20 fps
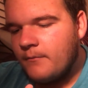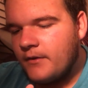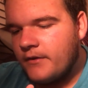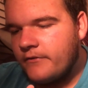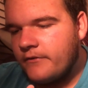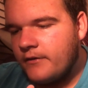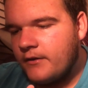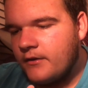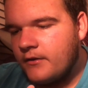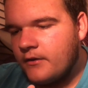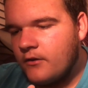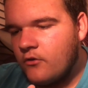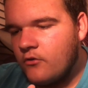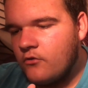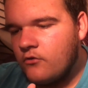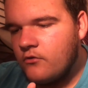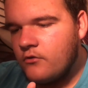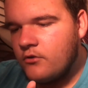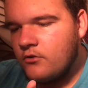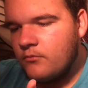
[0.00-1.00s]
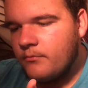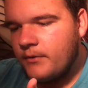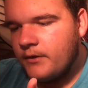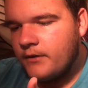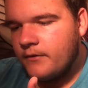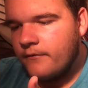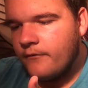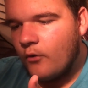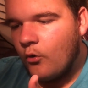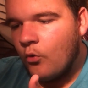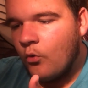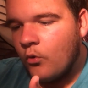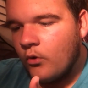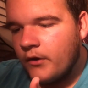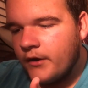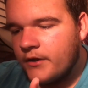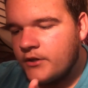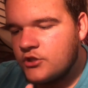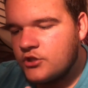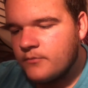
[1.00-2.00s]
mixed in and a little bit of
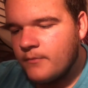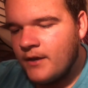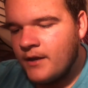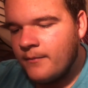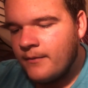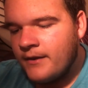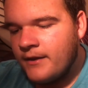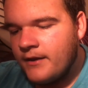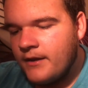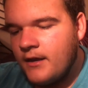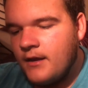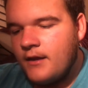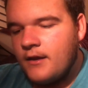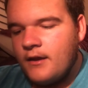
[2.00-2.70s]
orange maybe.